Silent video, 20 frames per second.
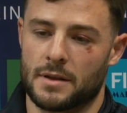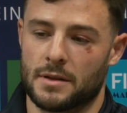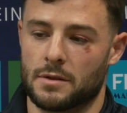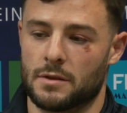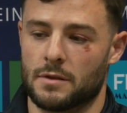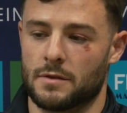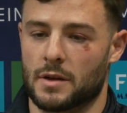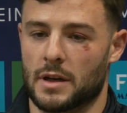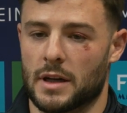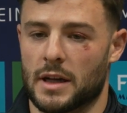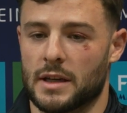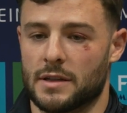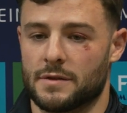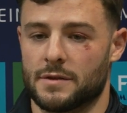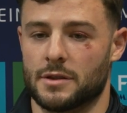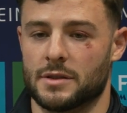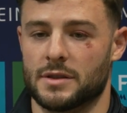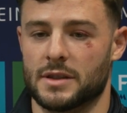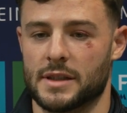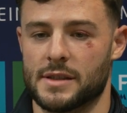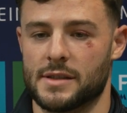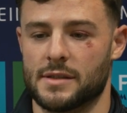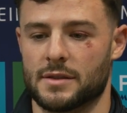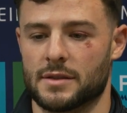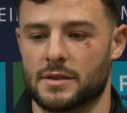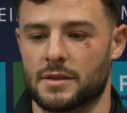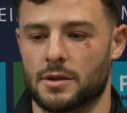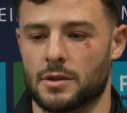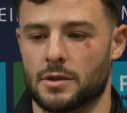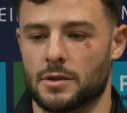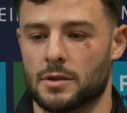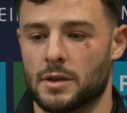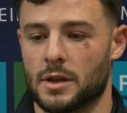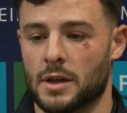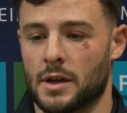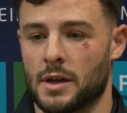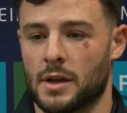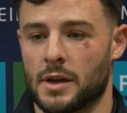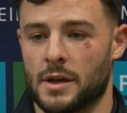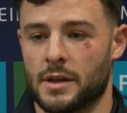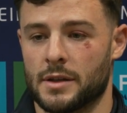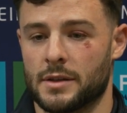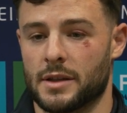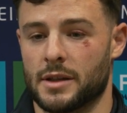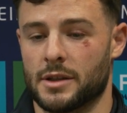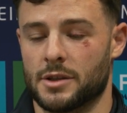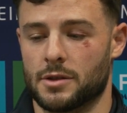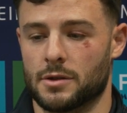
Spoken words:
over the last few seasons, so they